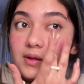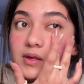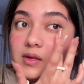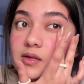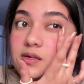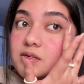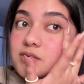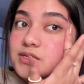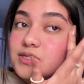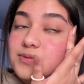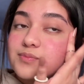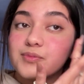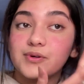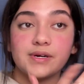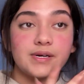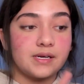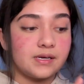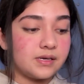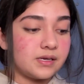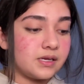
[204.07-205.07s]
Just bring
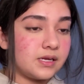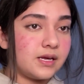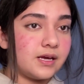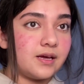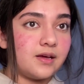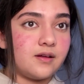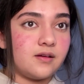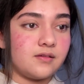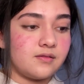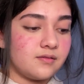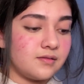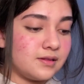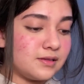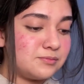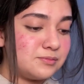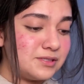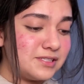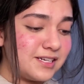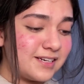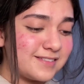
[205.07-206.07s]
it. Let me
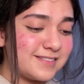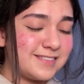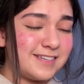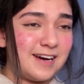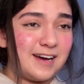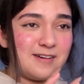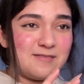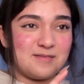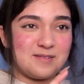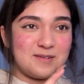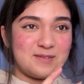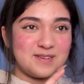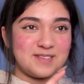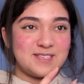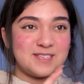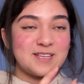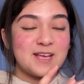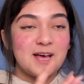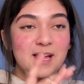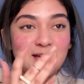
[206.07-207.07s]
check time. Oh, it's
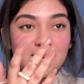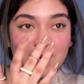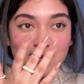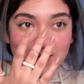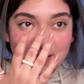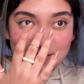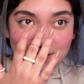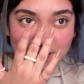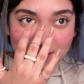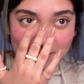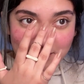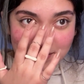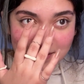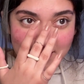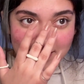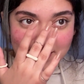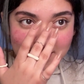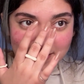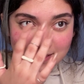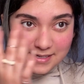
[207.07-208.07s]
2 minutes
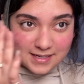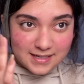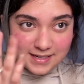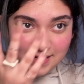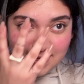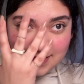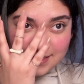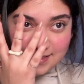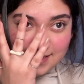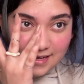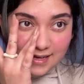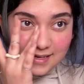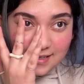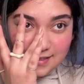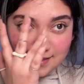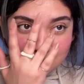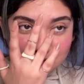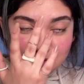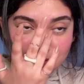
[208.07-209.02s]
39 seconds.